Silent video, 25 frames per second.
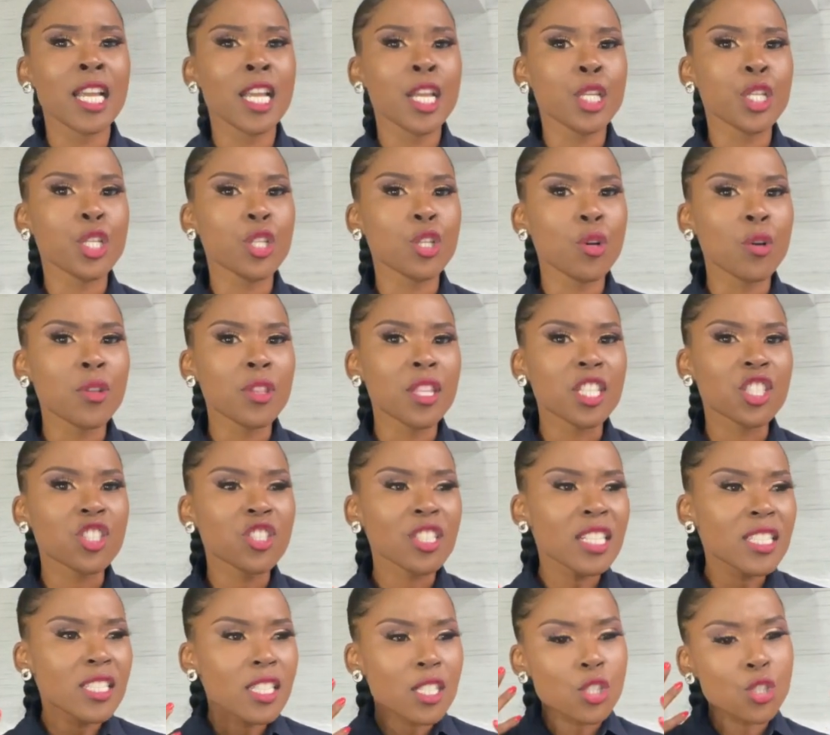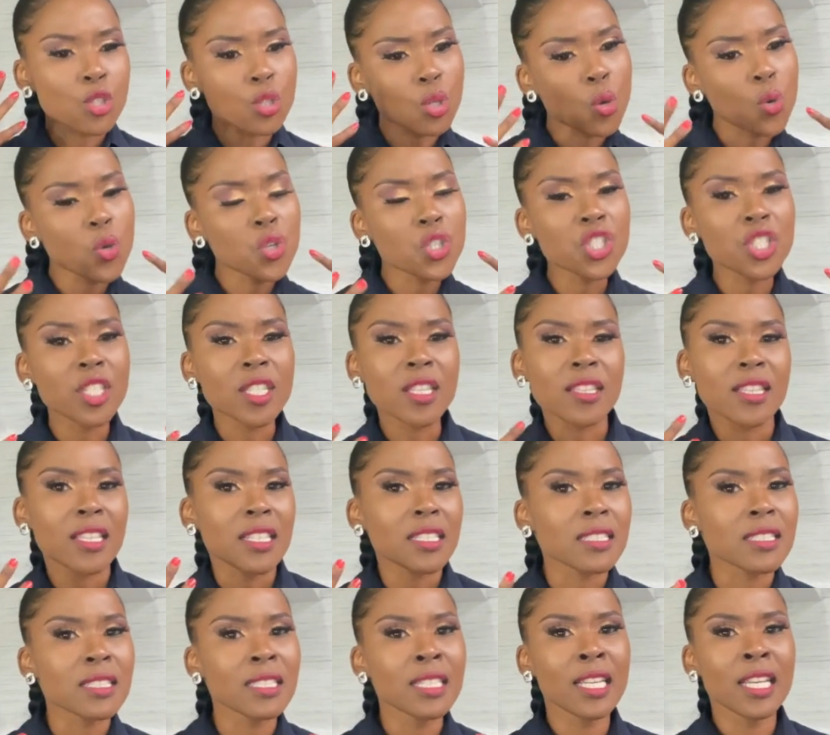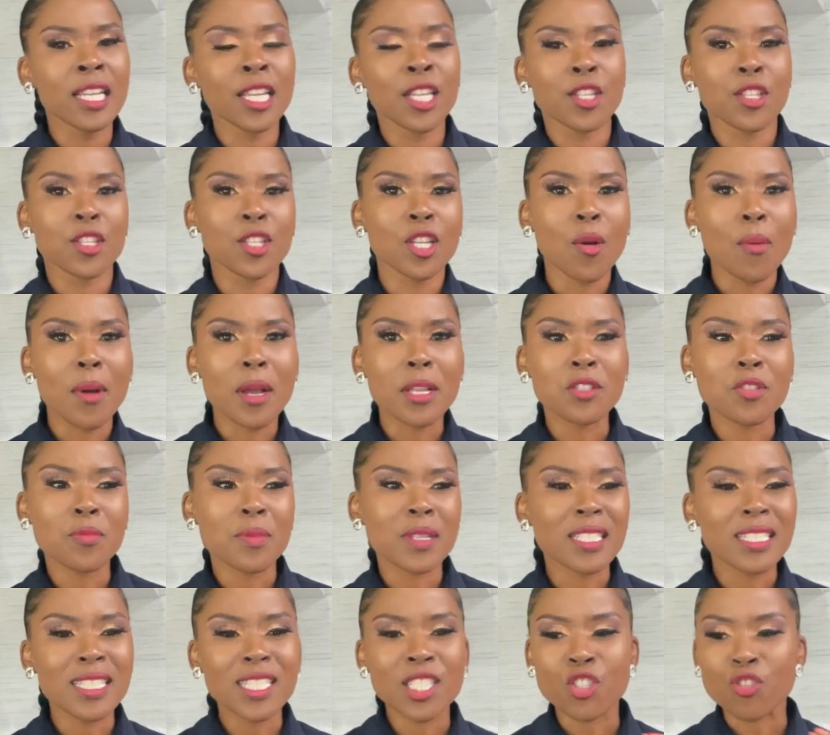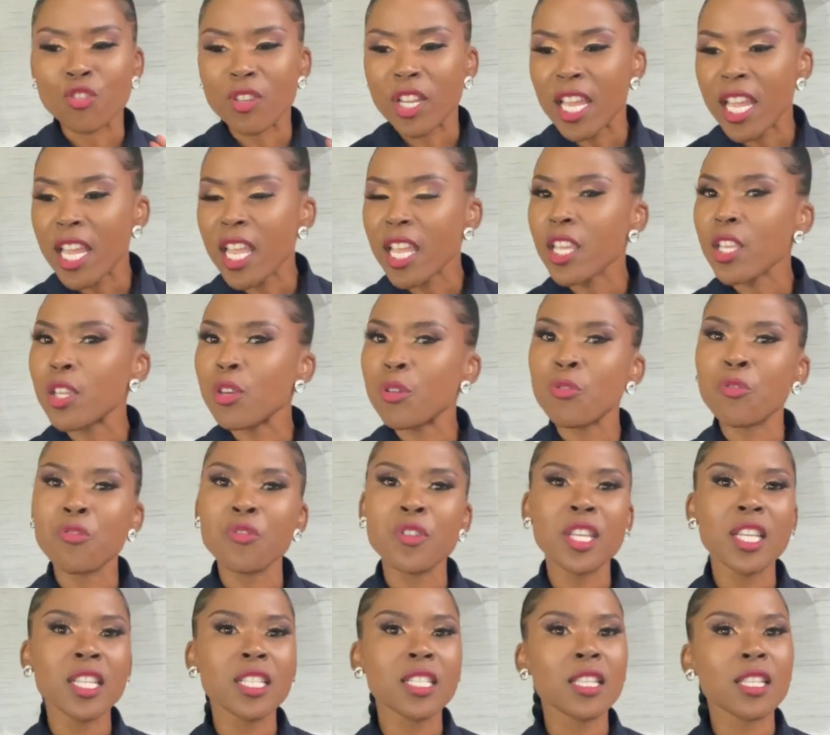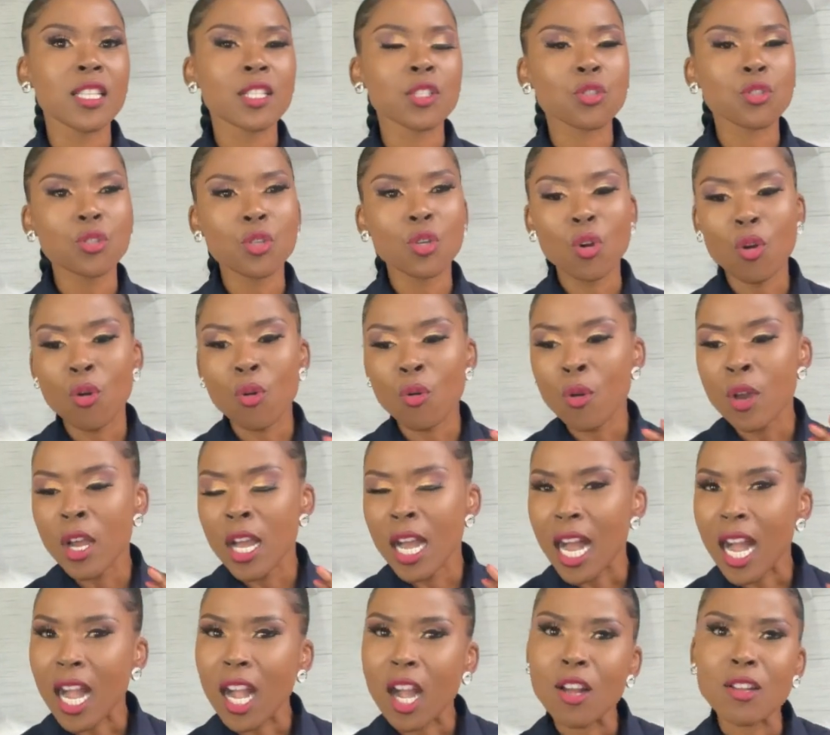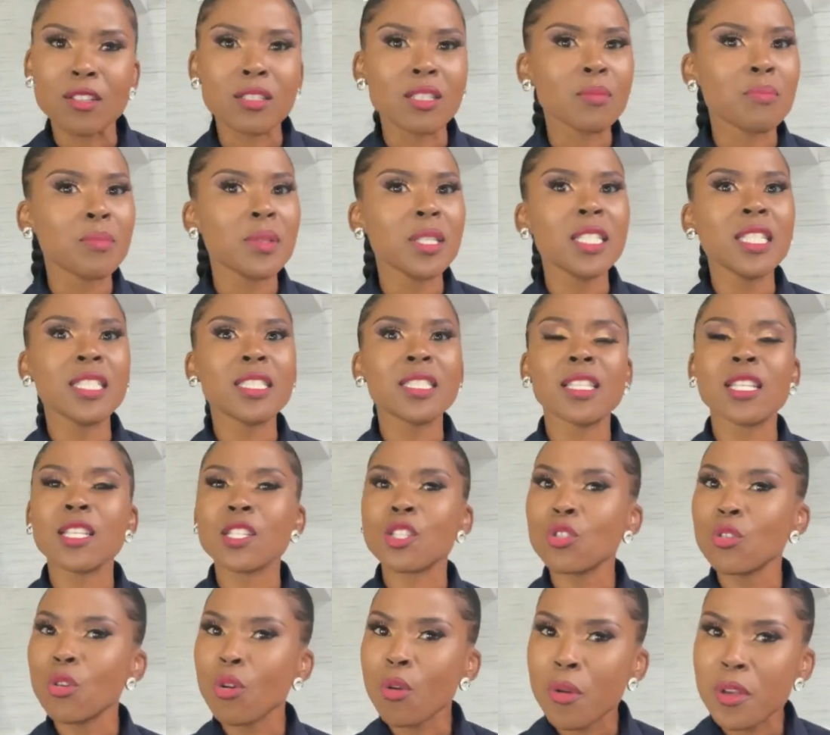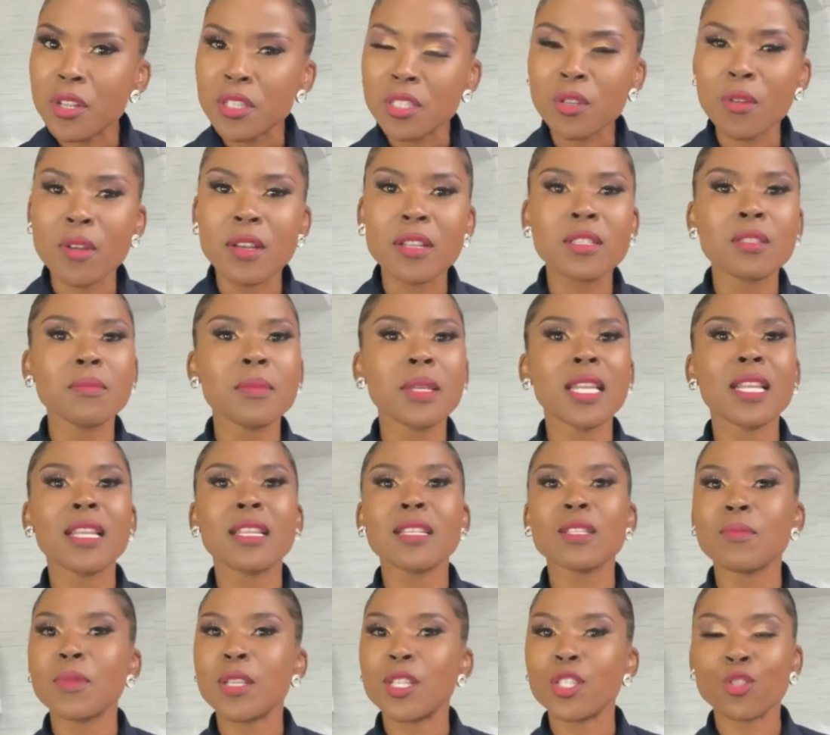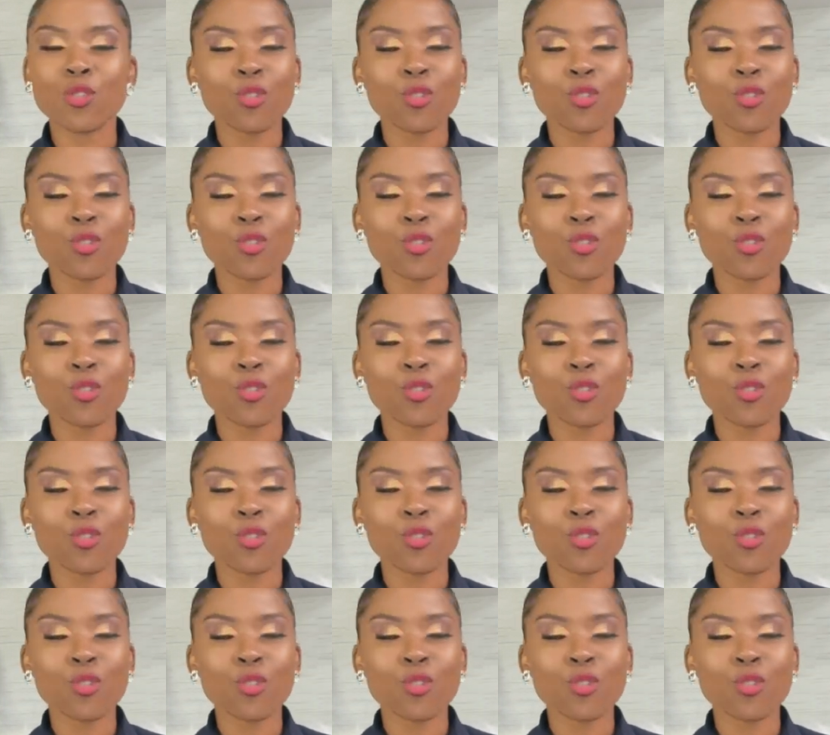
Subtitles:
There's just this notion that you might just drag your feet. There's no accountability. There's no consequence management.